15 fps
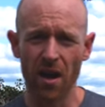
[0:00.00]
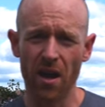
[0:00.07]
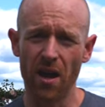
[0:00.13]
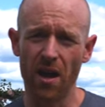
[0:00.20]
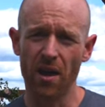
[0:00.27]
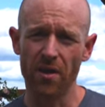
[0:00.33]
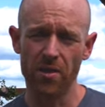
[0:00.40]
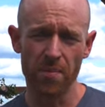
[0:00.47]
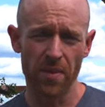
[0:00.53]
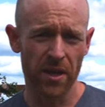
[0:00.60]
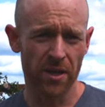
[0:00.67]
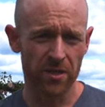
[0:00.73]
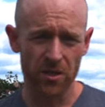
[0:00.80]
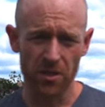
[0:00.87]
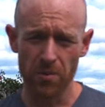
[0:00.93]
Uh, the
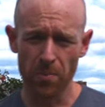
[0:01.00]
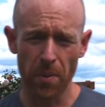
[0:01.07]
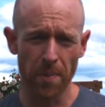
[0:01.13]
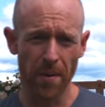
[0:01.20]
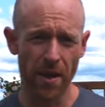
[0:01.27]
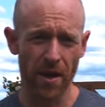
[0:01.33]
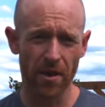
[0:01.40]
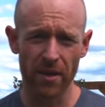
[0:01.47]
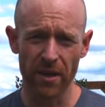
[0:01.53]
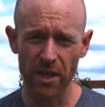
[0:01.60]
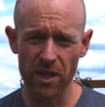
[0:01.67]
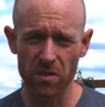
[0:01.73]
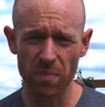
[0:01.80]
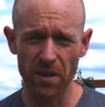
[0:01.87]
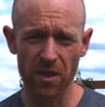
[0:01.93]
minister's preparing
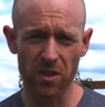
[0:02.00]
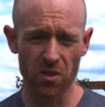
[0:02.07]
his speech.